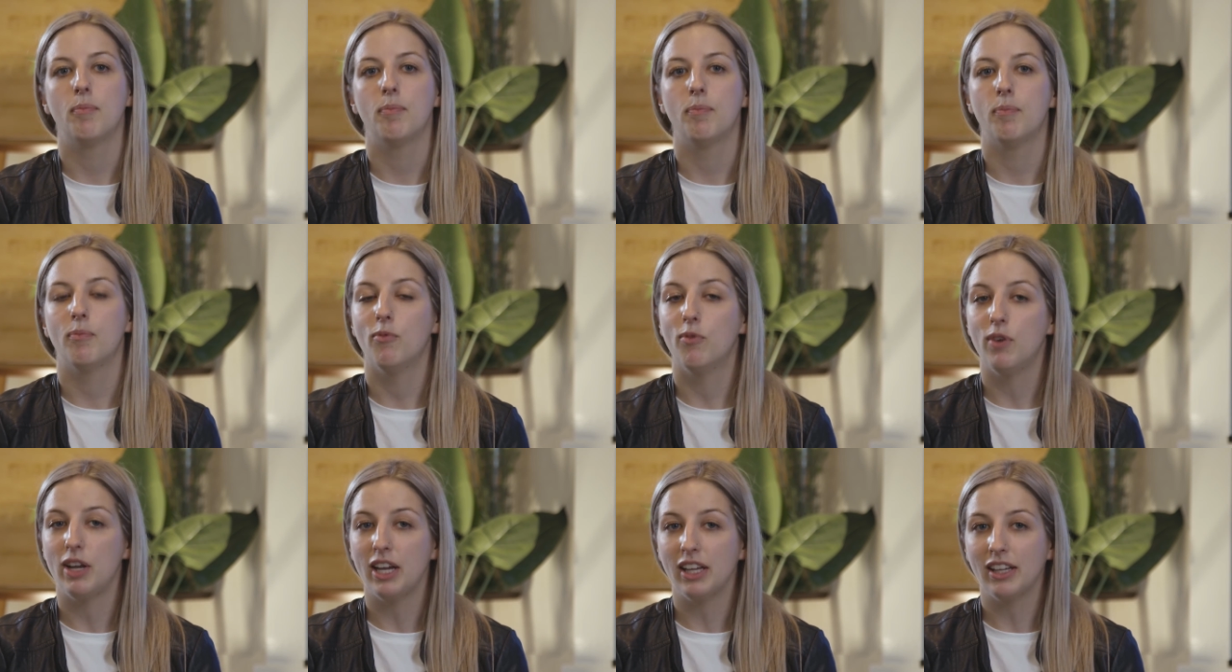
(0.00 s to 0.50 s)

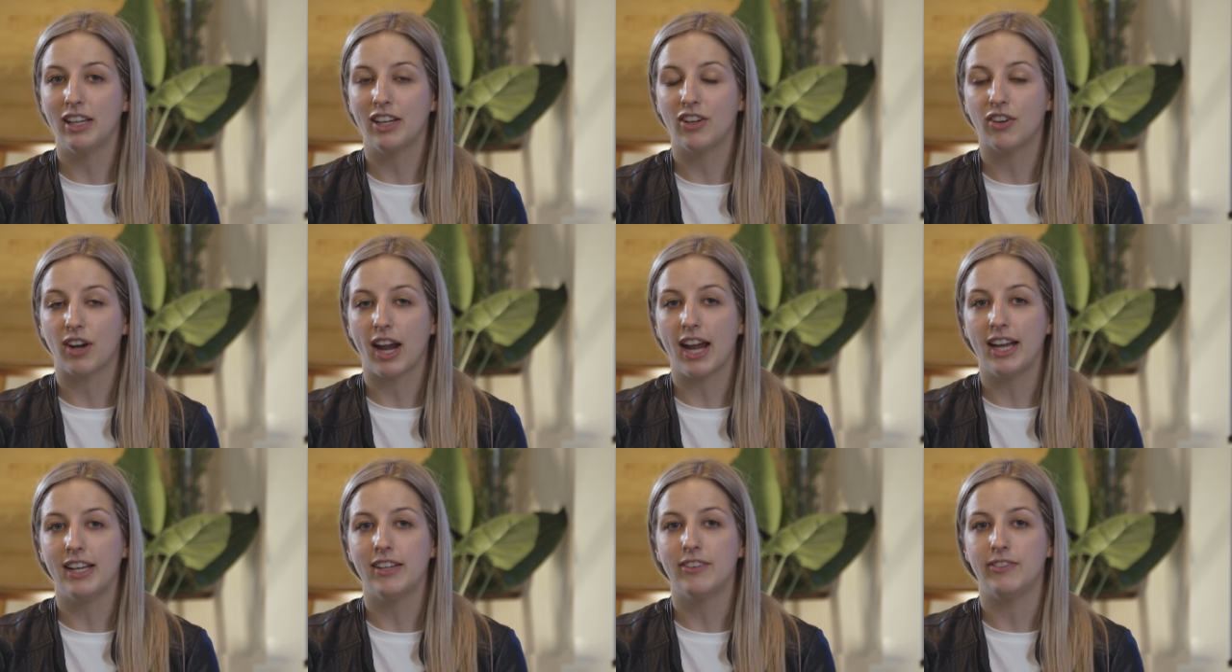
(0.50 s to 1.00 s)
Really
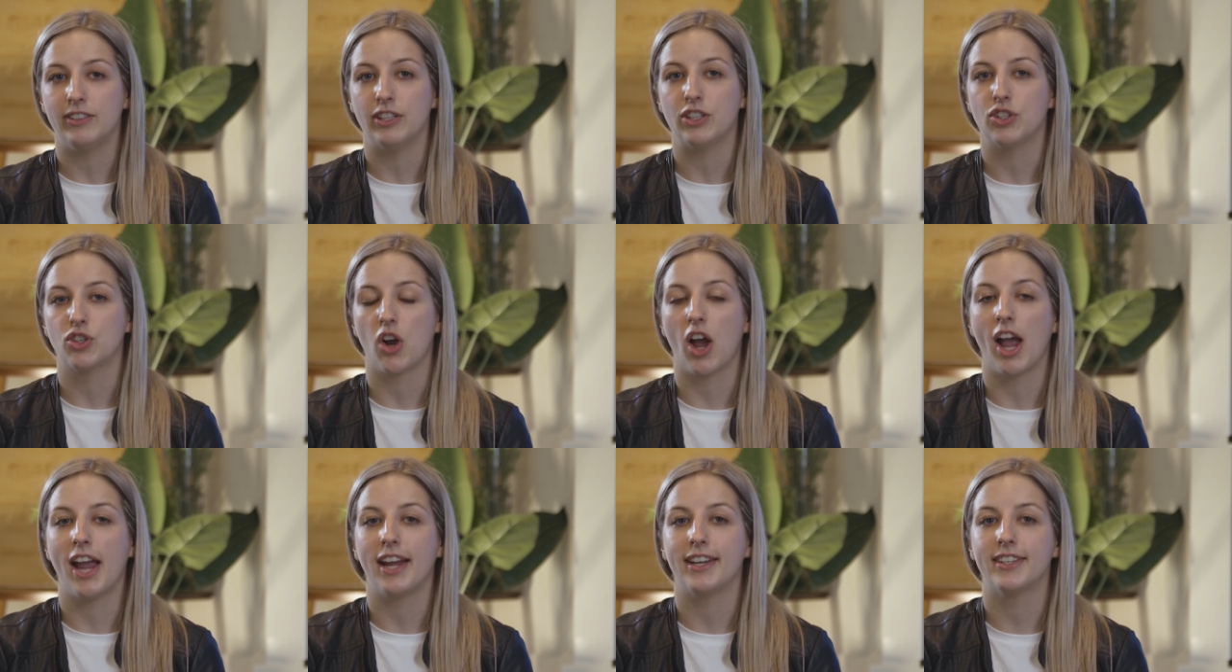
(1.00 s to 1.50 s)
great if you're
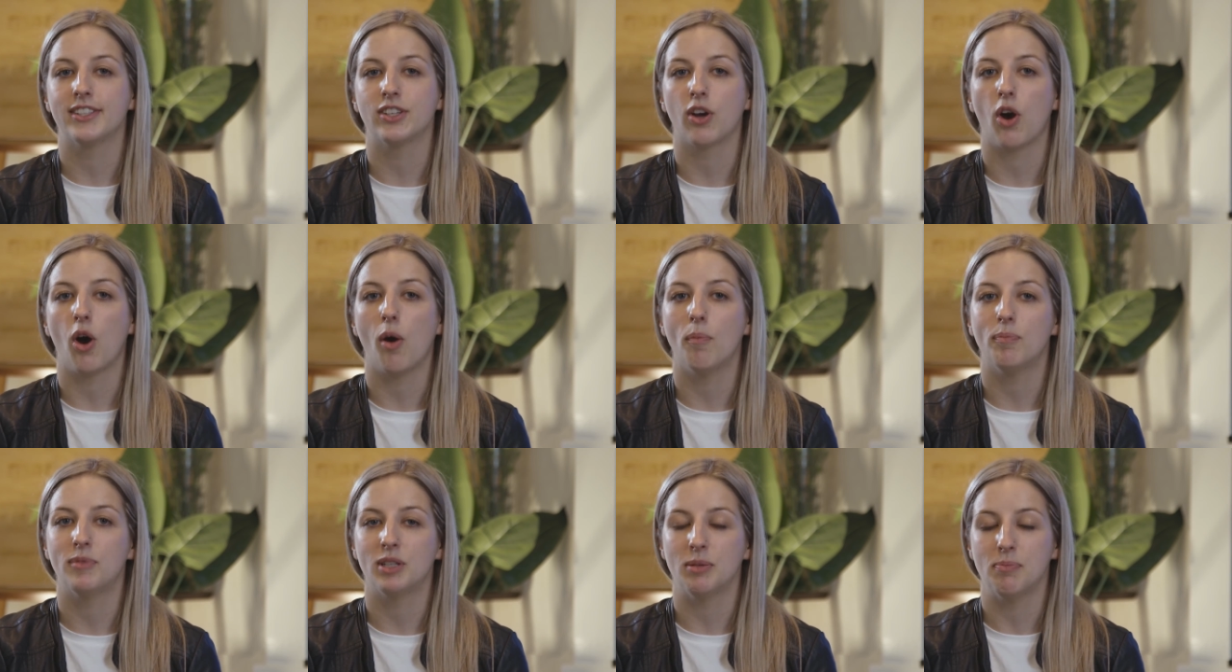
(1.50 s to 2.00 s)
trying to
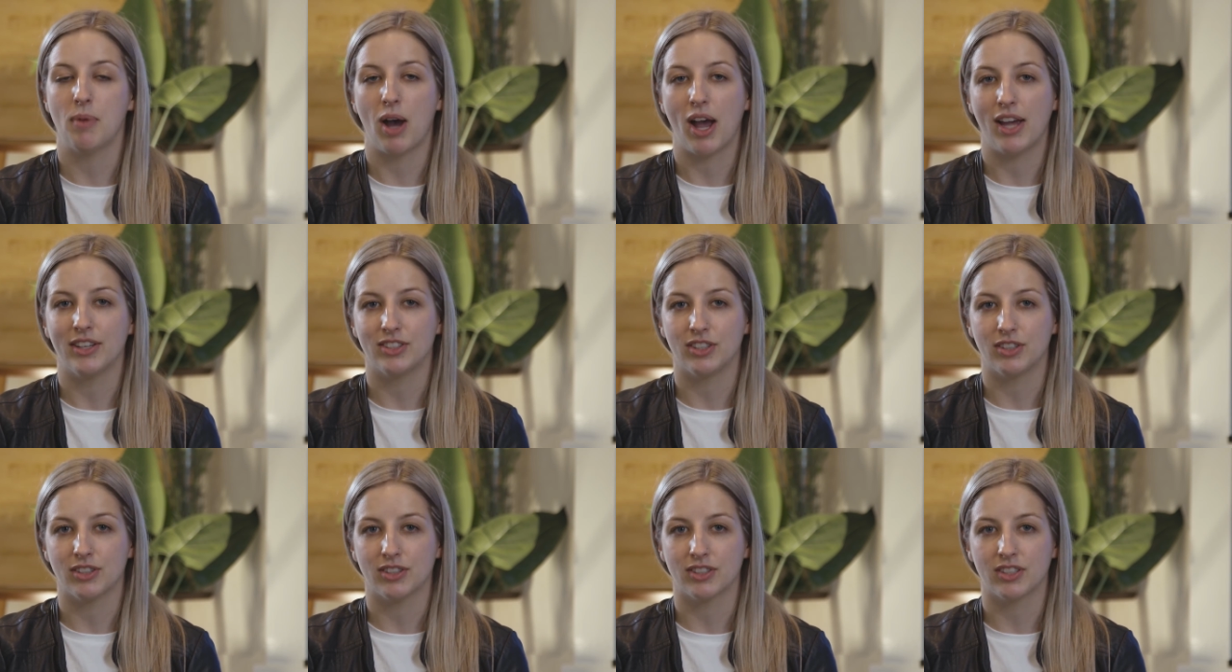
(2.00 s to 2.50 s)

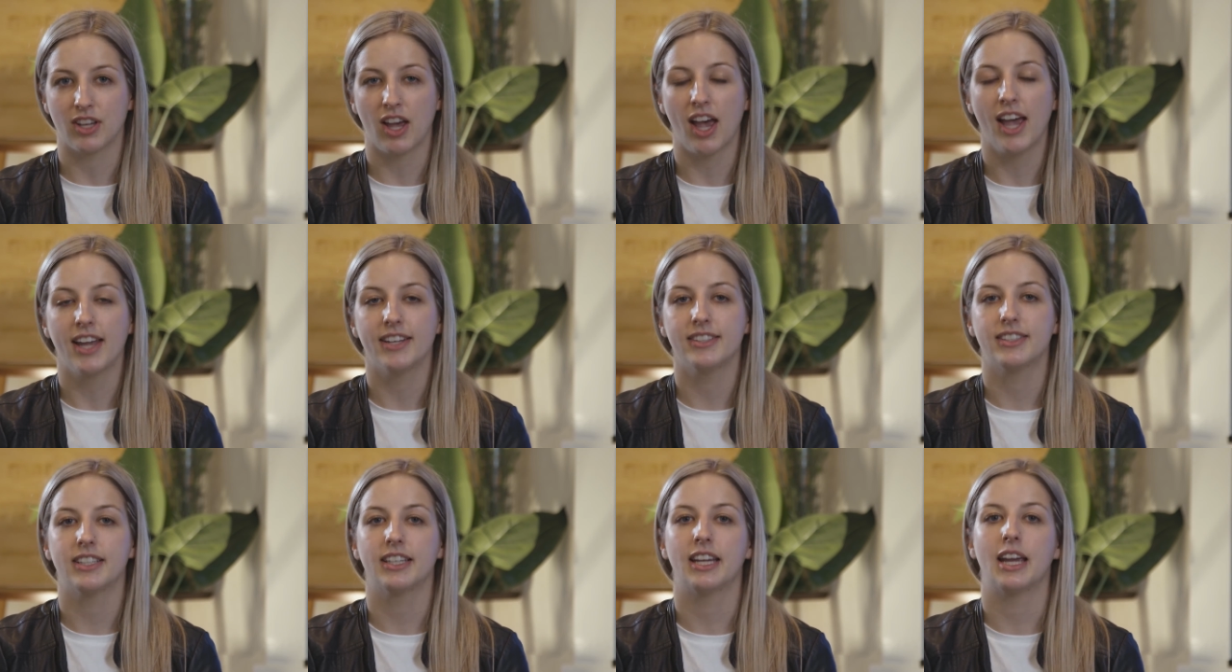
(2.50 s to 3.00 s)
optimize your
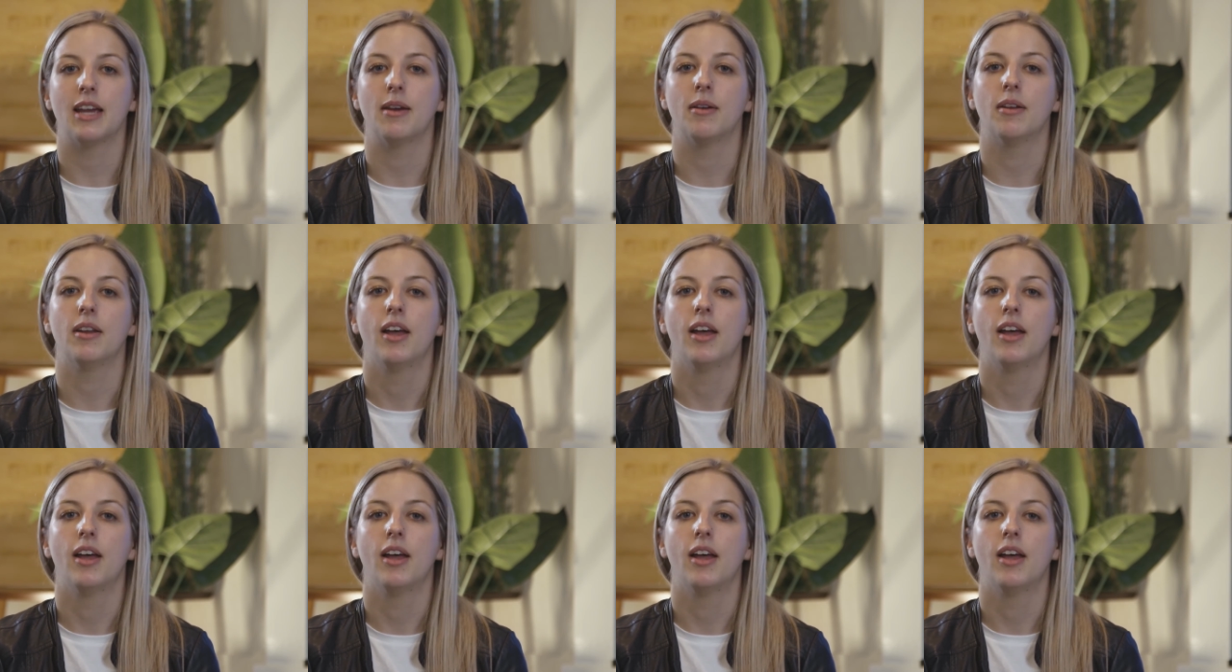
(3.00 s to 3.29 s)
site to get